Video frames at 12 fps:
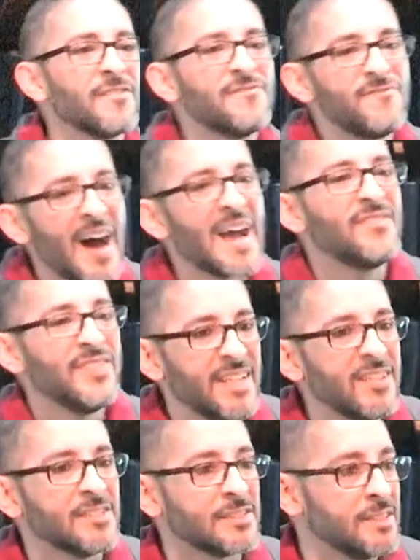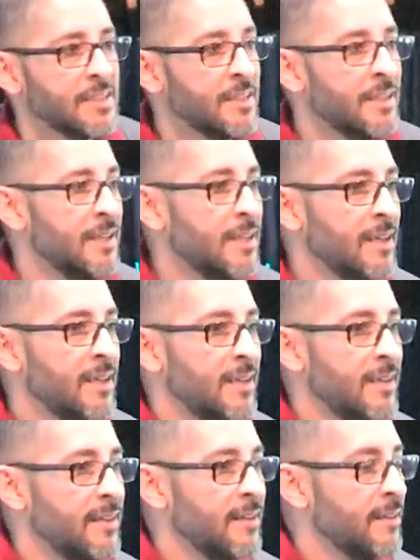for five years.
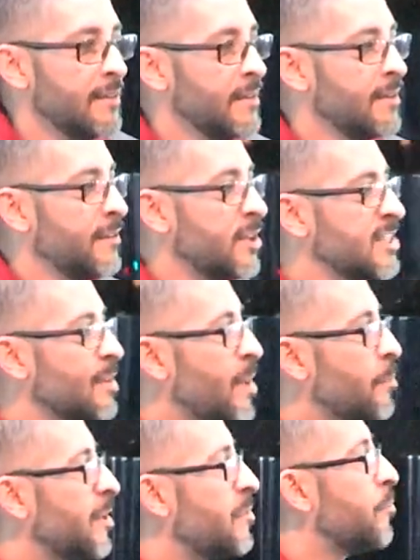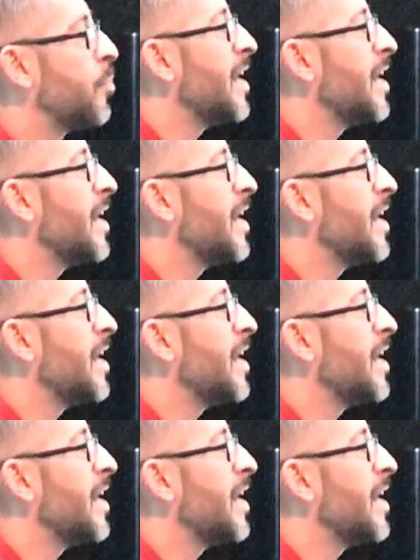There's some people that have been